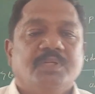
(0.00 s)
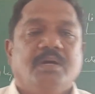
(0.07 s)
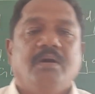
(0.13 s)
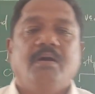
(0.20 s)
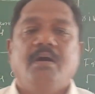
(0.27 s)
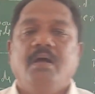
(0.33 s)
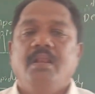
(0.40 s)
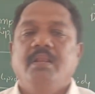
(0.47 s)

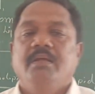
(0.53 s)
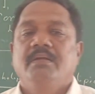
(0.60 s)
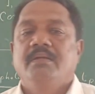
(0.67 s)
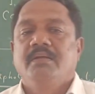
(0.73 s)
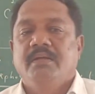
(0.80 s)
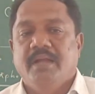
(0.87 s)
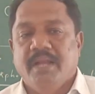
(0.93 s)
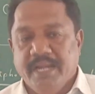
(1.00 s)

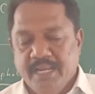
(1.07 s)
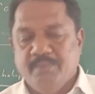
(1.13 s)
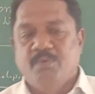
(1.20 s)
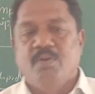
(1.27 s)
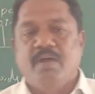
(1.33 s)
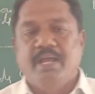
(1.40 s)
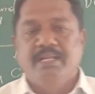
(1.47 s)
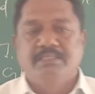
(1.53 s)
All
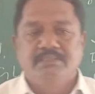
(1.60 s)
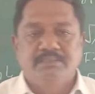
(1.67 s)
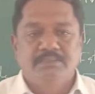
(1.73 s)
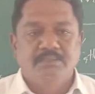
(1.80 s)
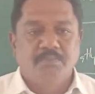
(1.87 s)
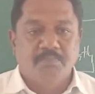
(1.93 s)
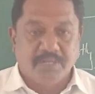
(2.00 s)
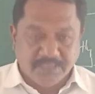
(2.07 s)
edible oils
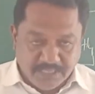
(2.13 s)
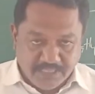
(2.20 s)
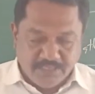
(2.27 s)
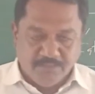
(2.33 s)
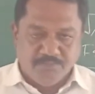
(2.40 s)
present